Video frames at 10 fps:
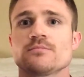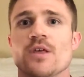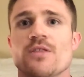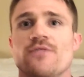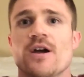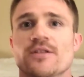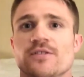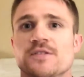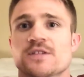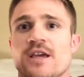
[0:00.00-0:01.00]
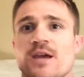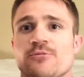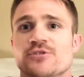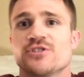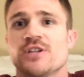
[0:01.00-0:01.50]
the fact that this camera
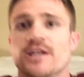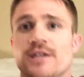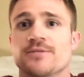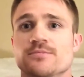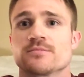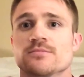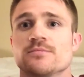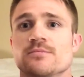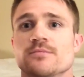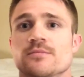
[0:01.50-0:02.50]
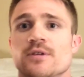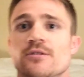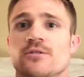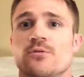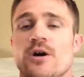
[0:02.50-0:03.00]
is shaking. I don't
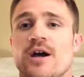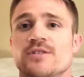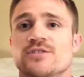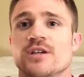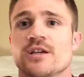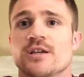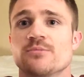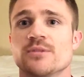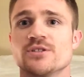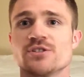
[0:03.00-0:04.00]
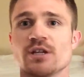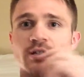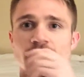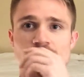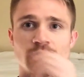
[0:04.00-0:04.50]
know why it's shaking, but it
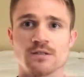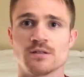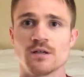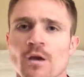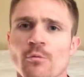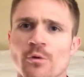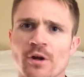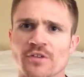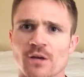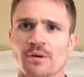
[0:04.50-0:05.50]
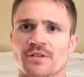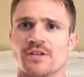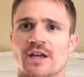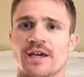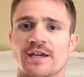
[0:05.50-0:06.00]
shakes. What I want to talk about
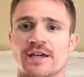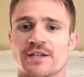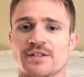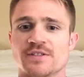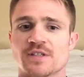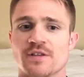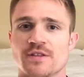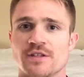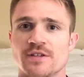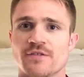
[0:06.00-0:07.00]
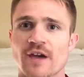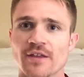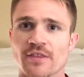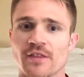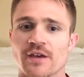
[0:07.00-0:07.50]
today is the
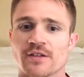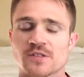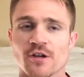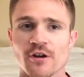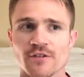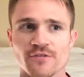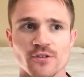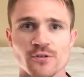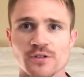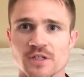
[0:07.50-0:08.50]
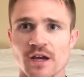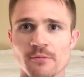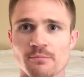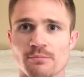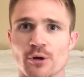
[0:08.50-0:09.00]
fact that StarCraft 2 is kind
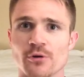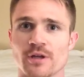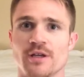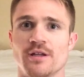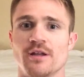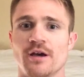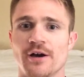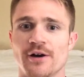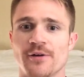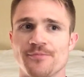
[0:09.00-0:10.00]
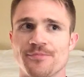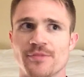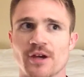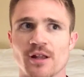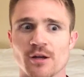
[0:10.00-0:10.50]
of broken.
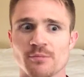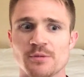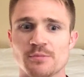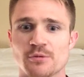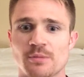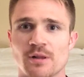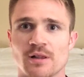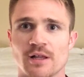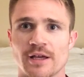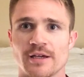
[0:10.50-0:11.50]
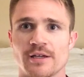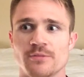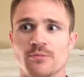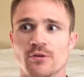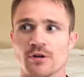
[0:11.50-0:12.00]
Not a lot of people play it
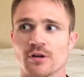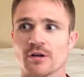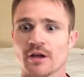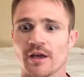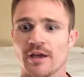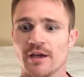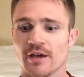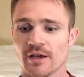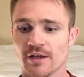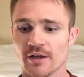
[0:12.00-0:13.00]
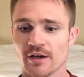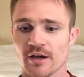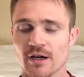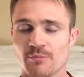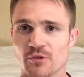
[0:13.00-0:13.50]
anymore, and
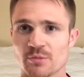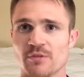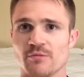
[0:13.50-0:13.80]
most people have